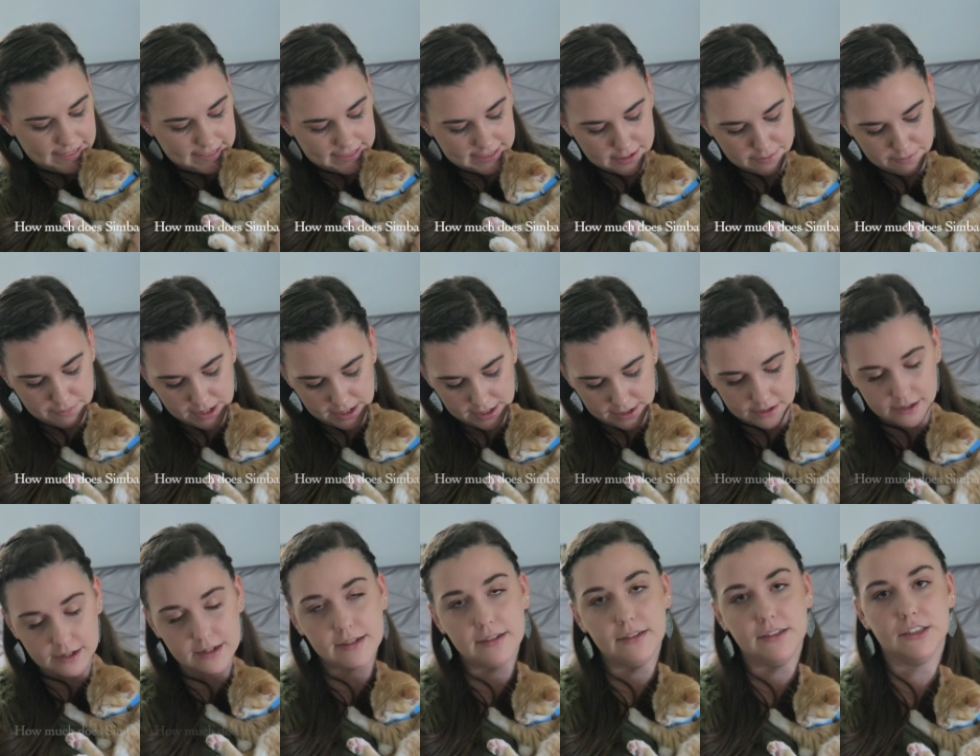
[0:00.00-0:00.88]
Simba
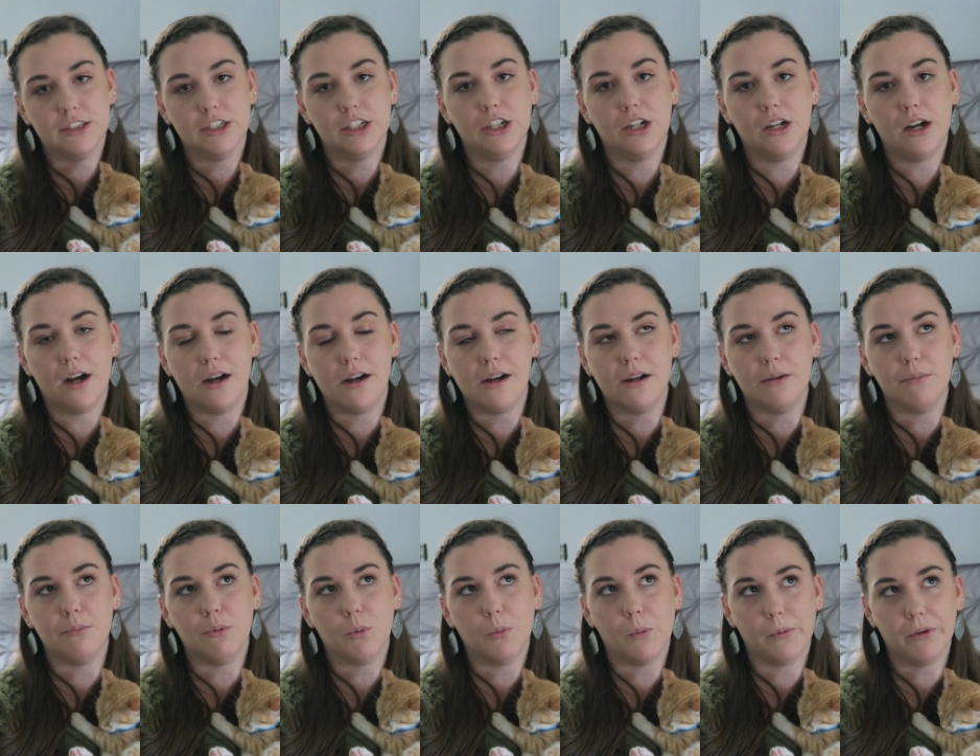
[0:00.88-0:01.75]
is,
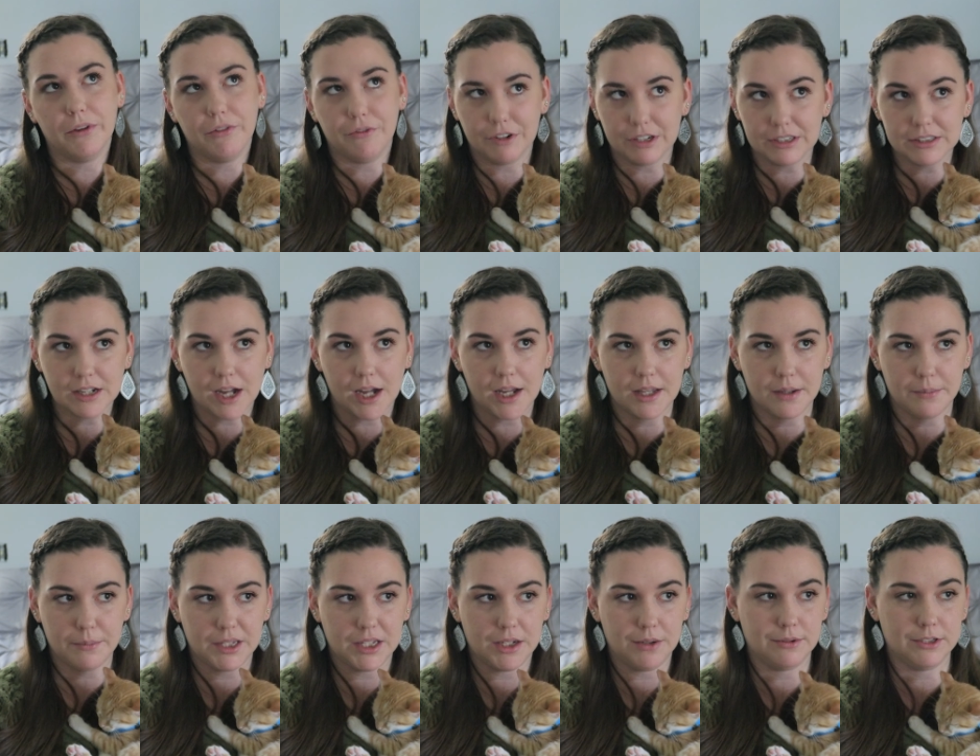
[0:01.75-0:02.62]
um, when we first got
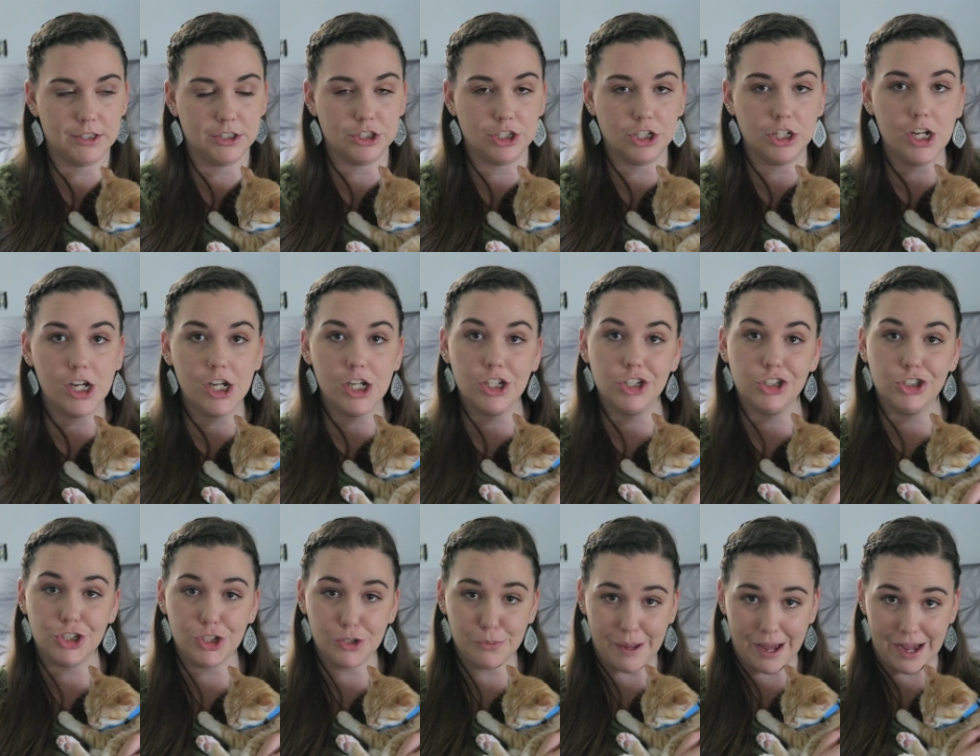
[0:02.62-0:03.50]
him, he was
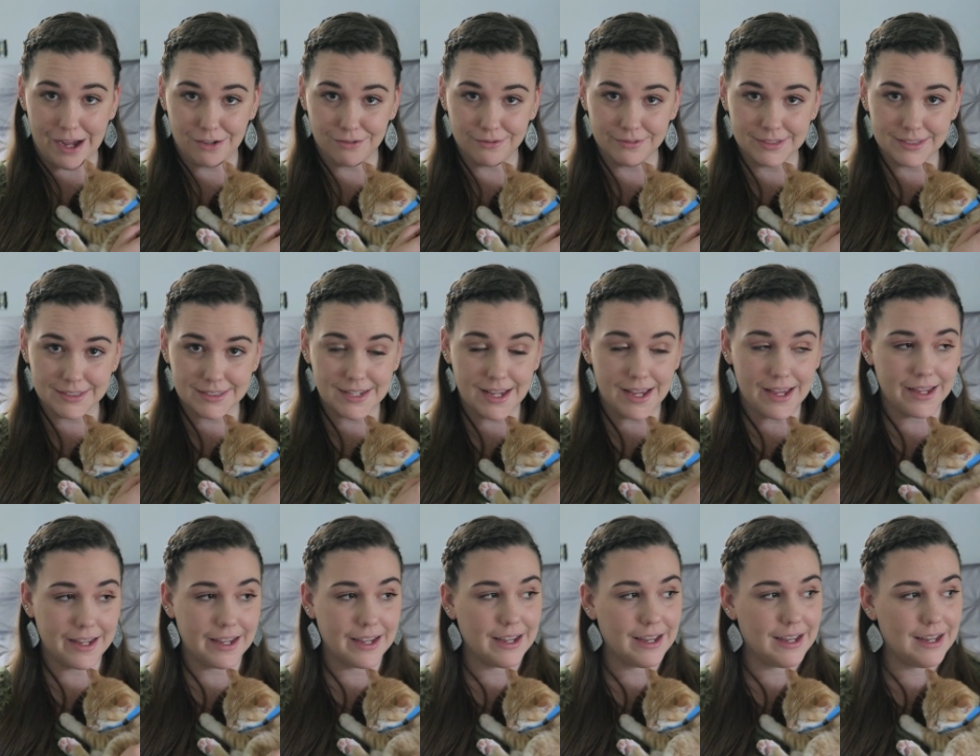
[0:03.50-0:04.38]
two pounds
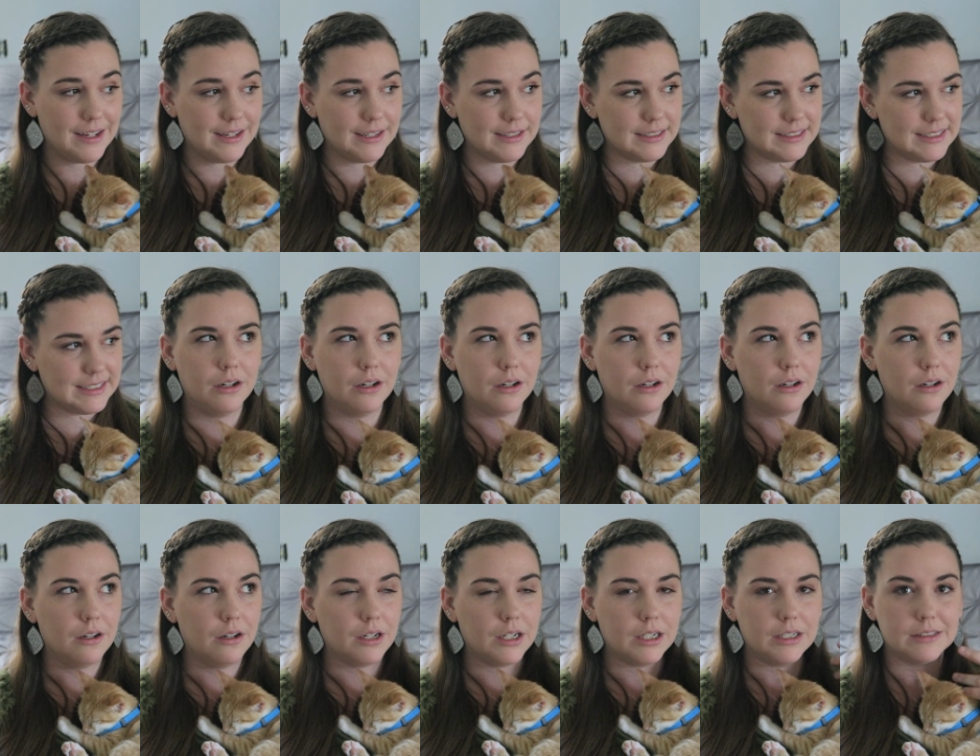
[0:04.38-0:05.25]
and
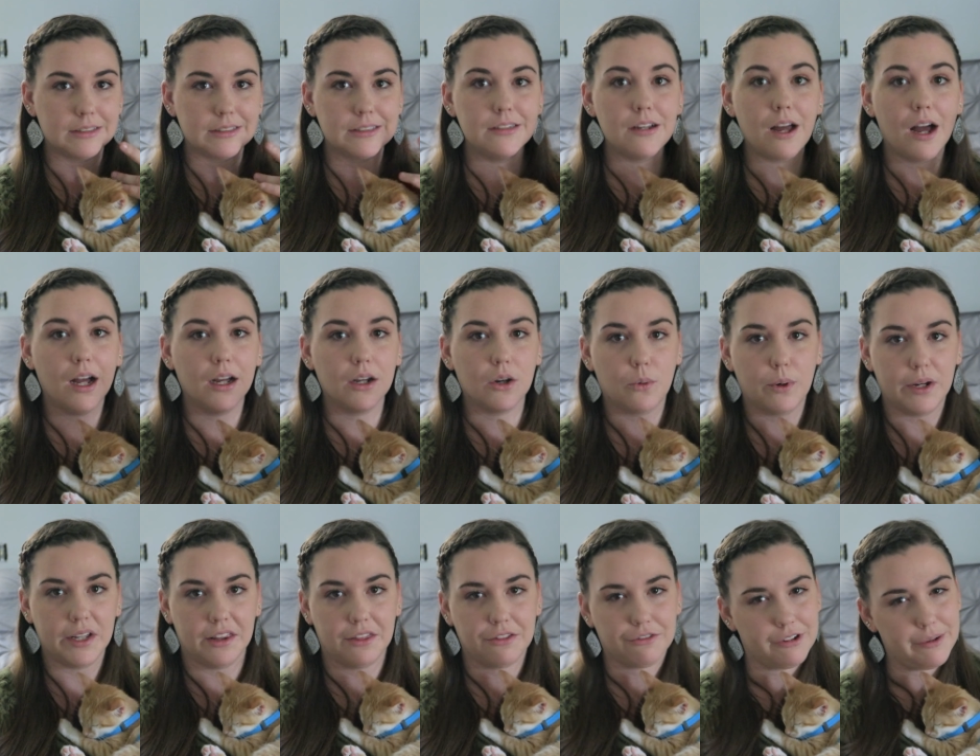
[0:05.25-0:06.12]
He's not
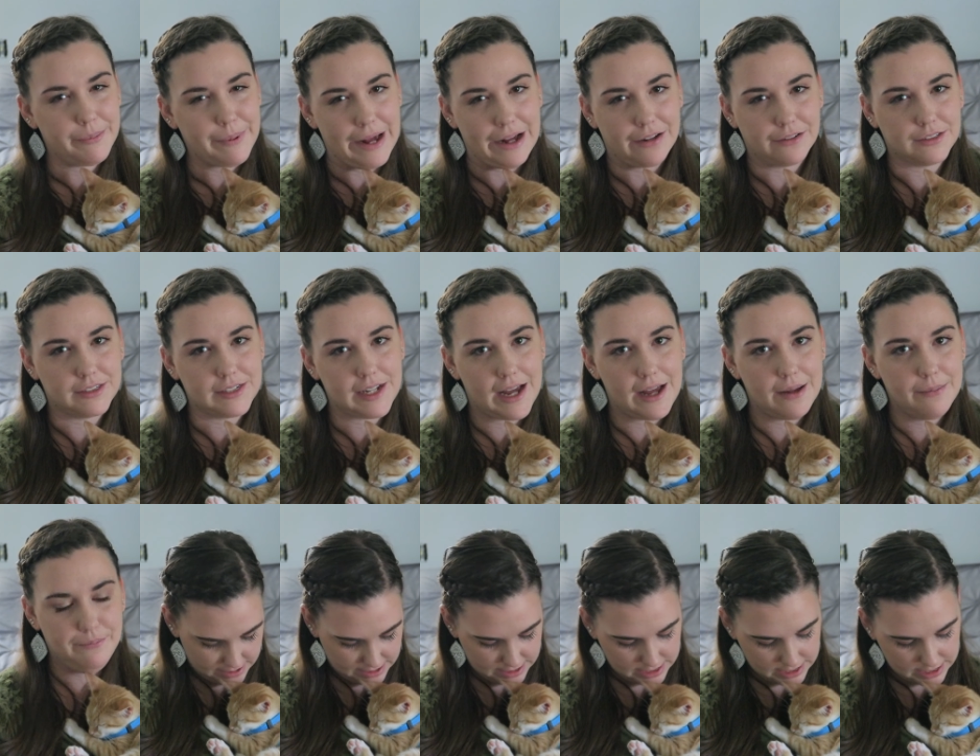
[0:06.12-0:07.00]
quite three pounds yet.
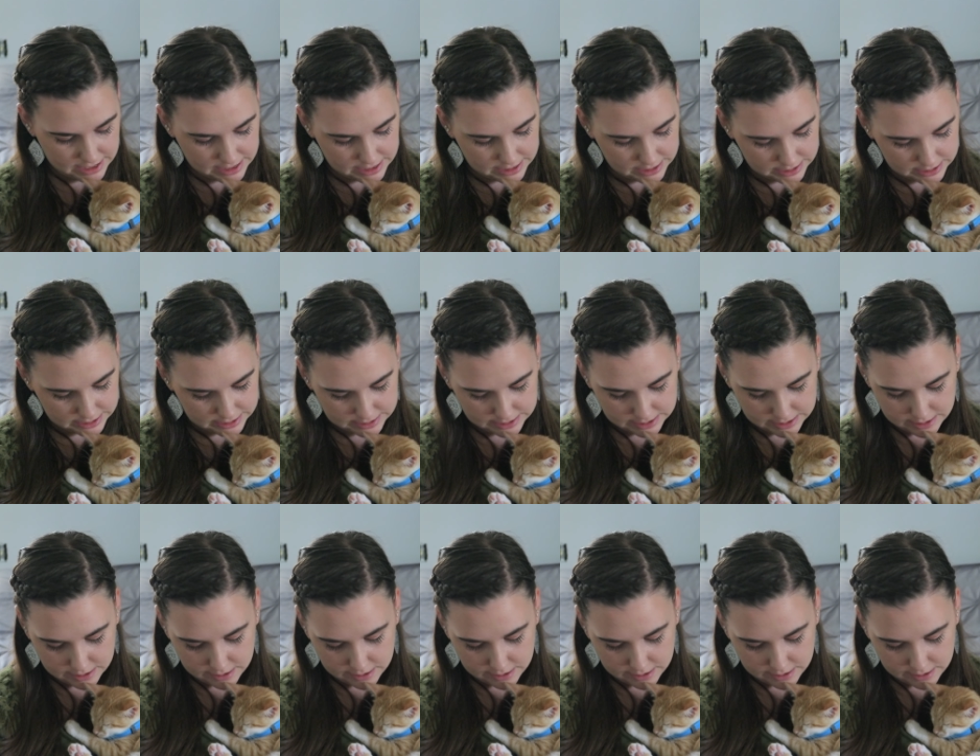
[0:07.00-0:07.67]
He is